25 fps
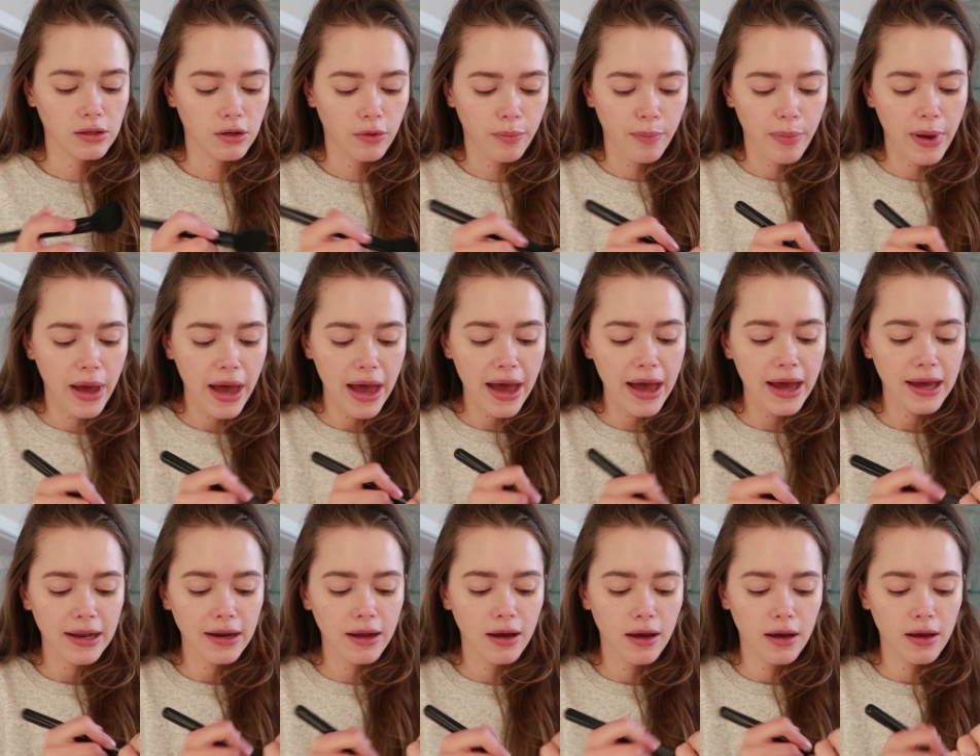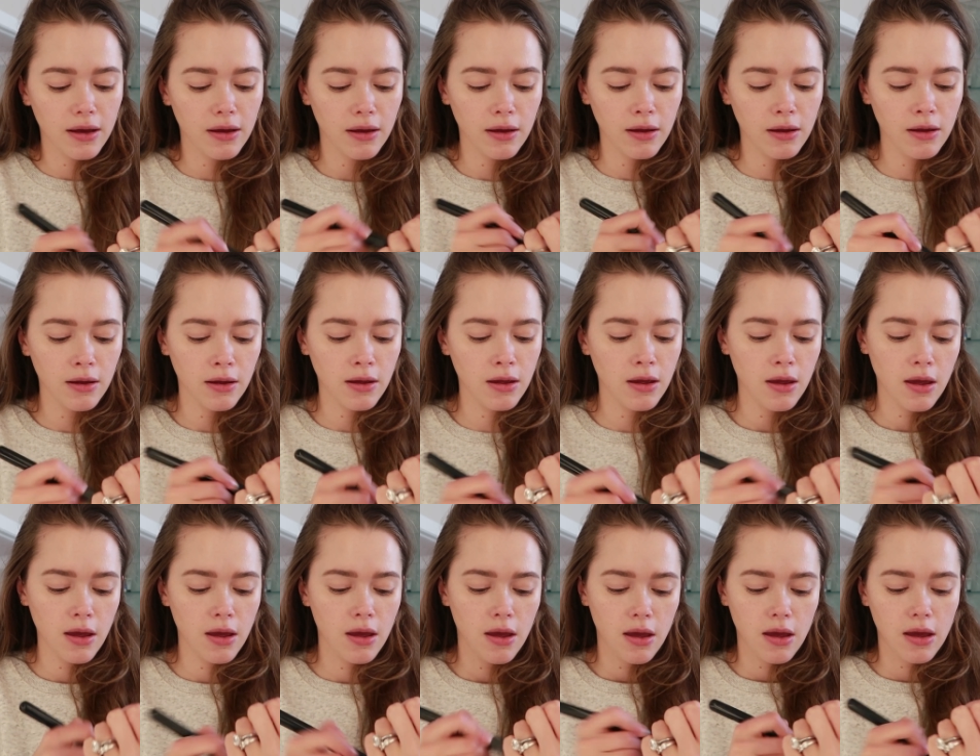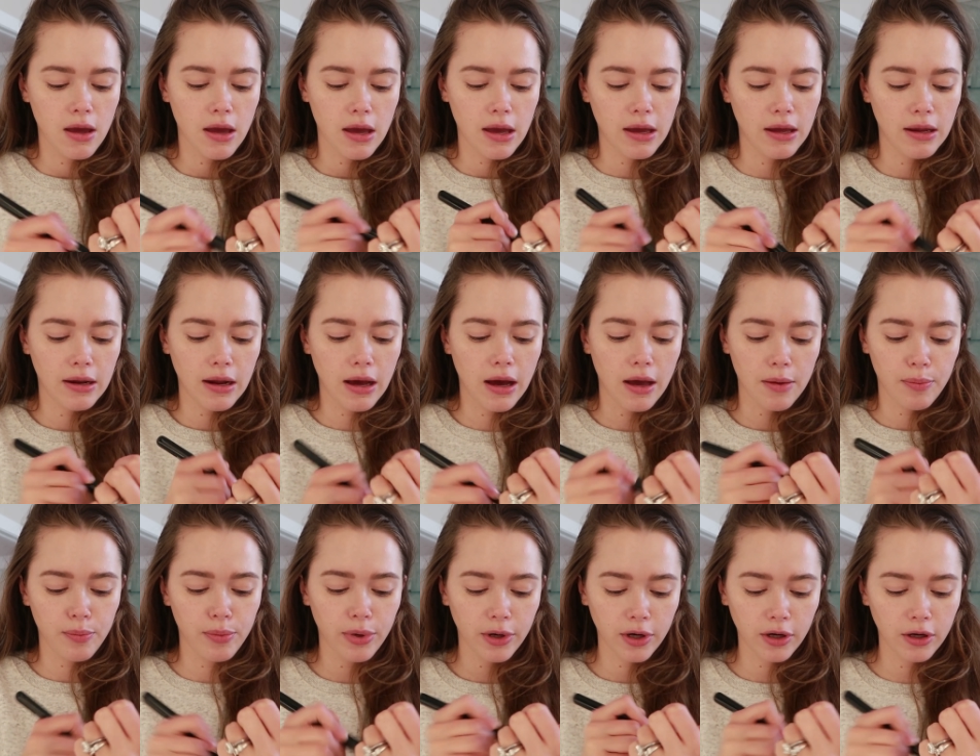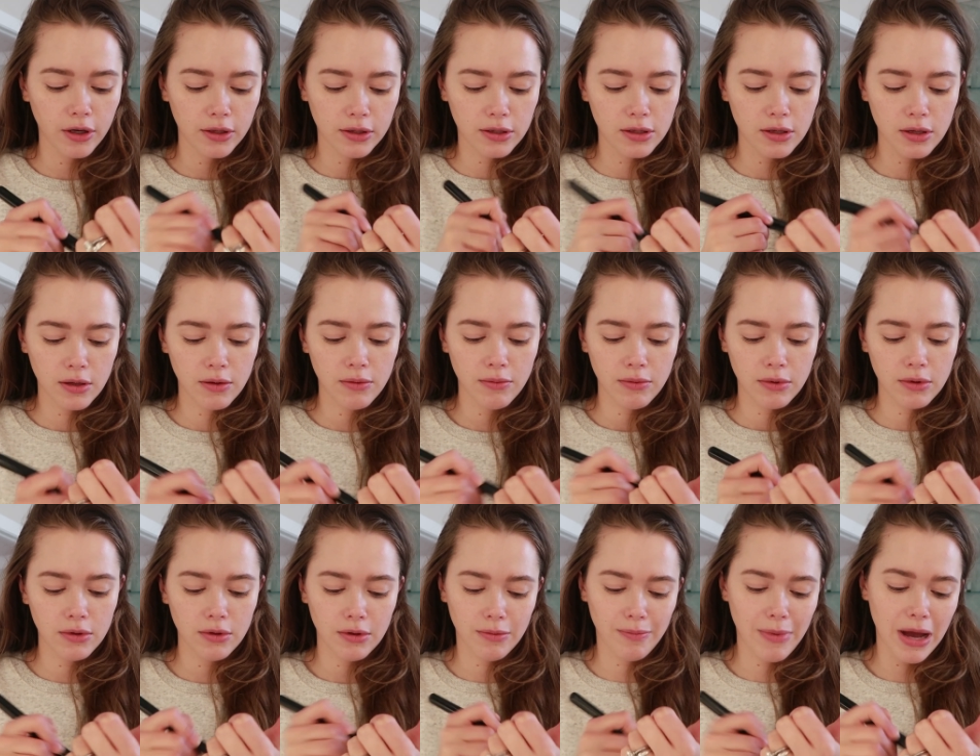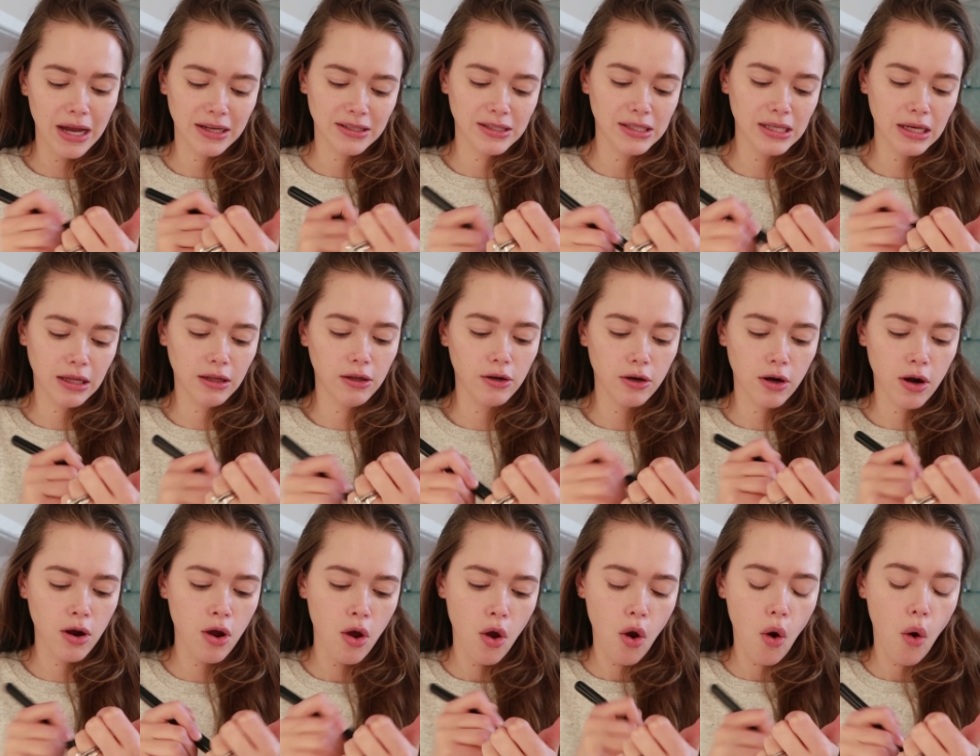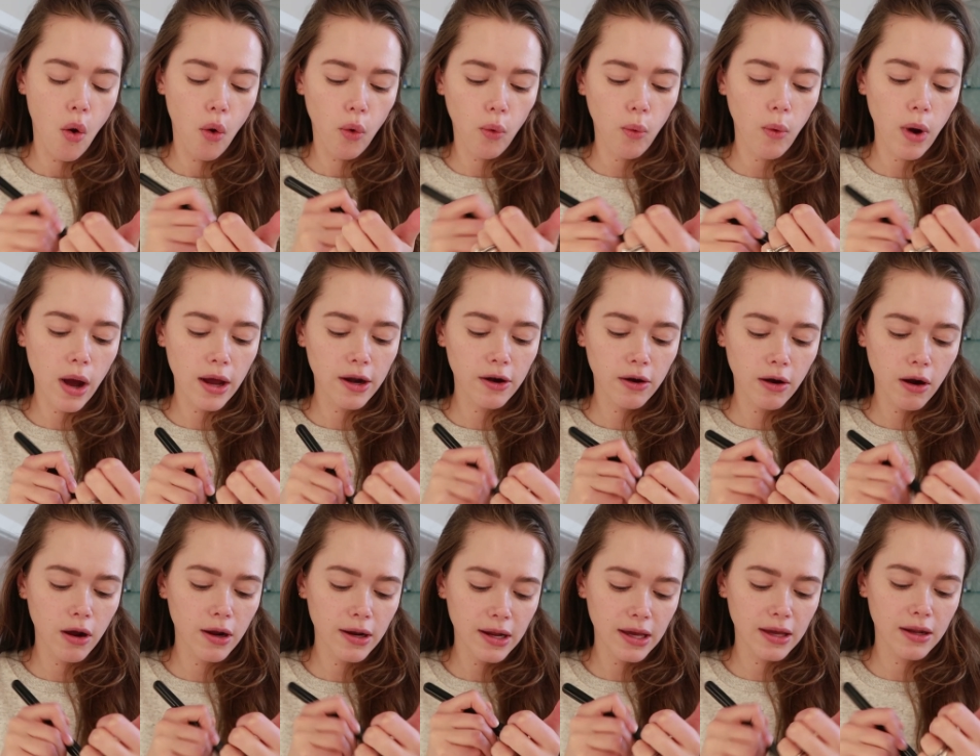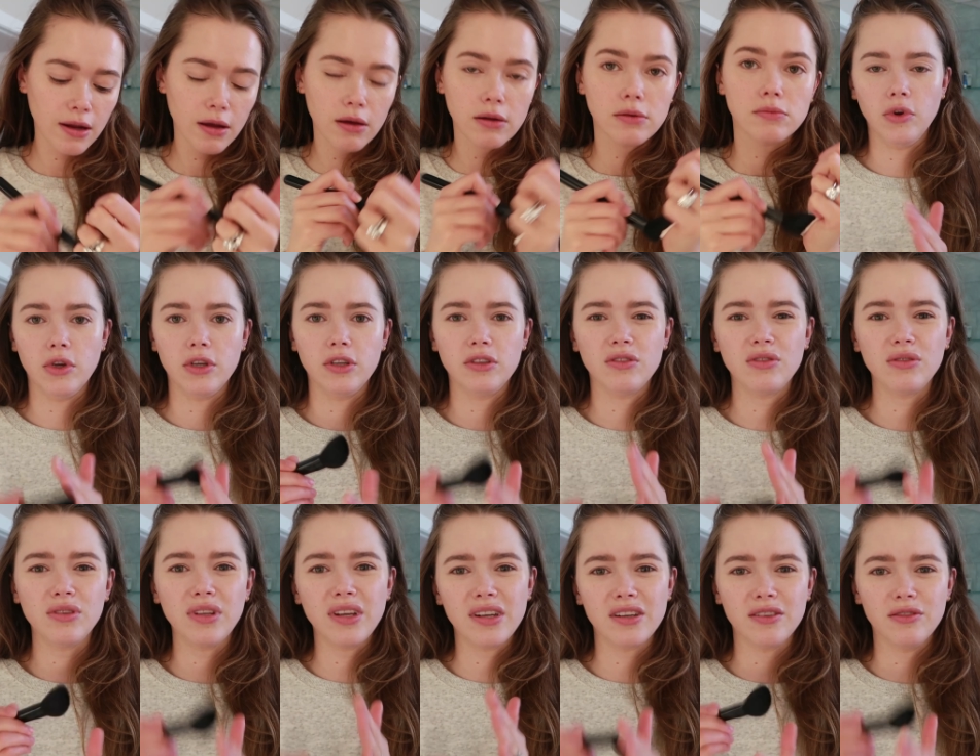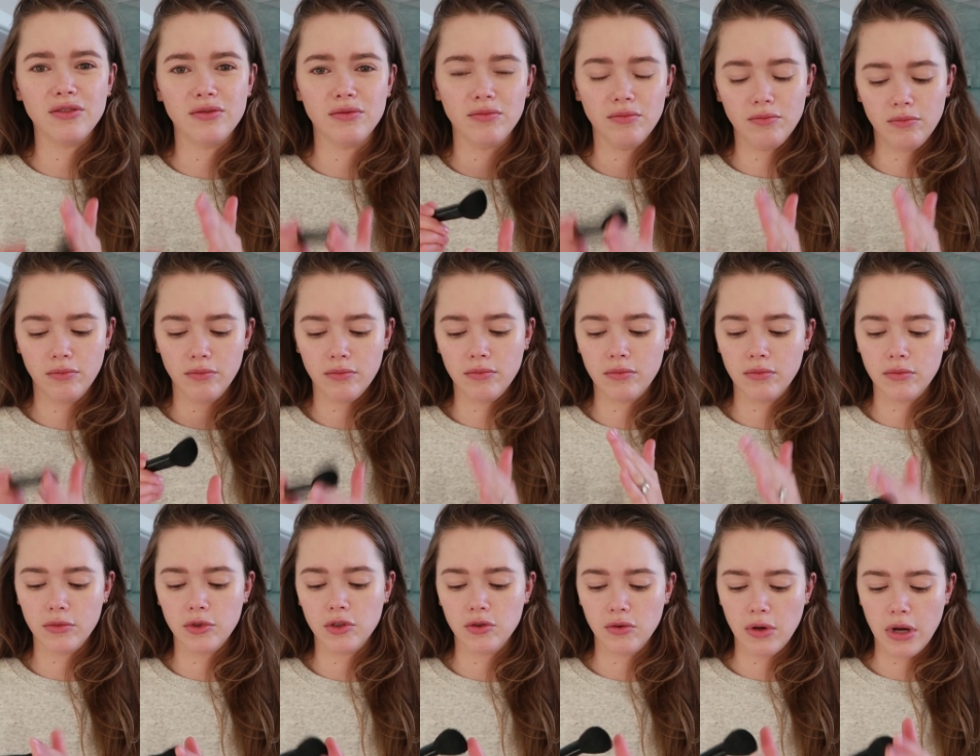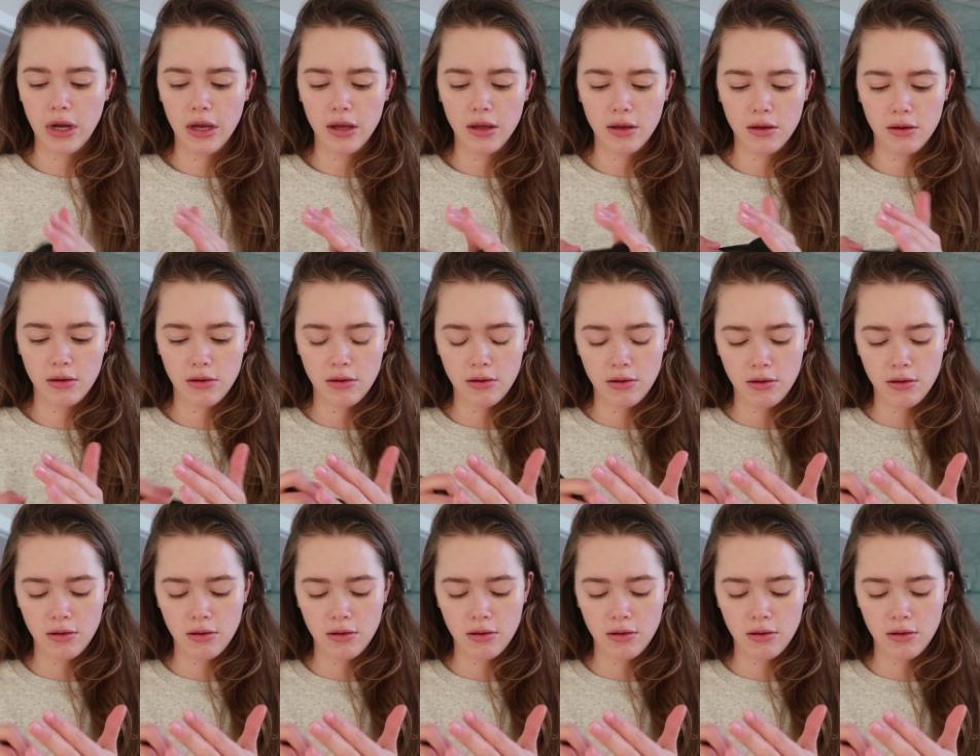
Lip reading: little pad and I put the micellar water on it. Don't need to let it dry.